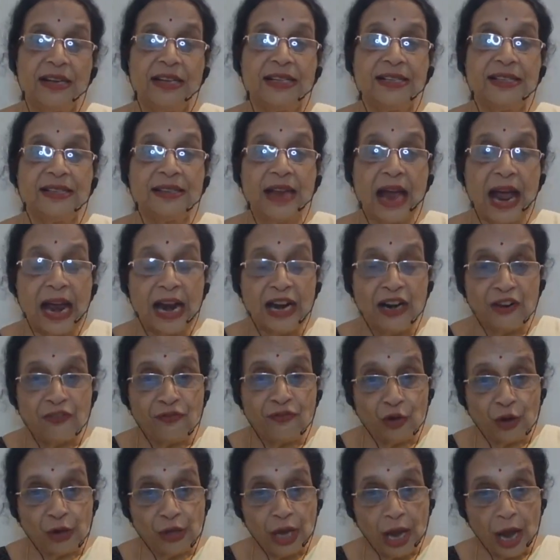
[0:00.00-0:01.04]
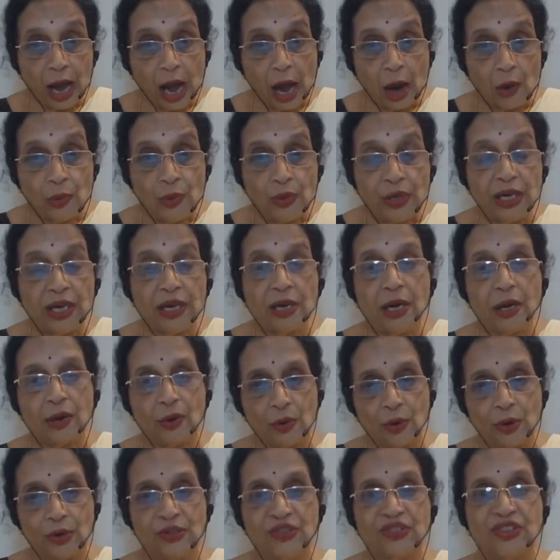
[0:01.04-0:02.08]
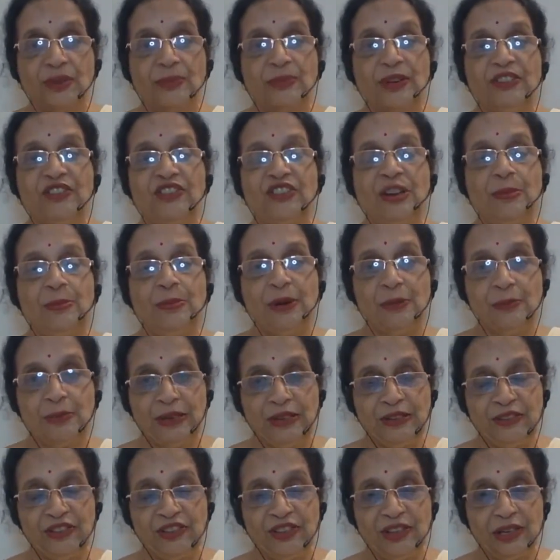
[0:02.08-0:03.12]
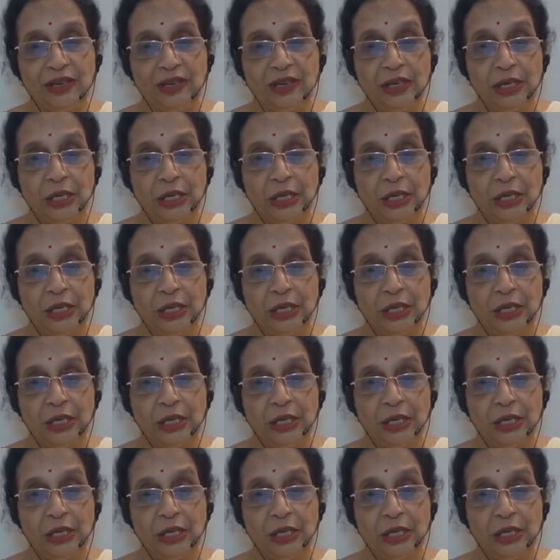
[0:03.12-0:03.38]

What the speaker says: stand for the outer or Samashti Prapancha.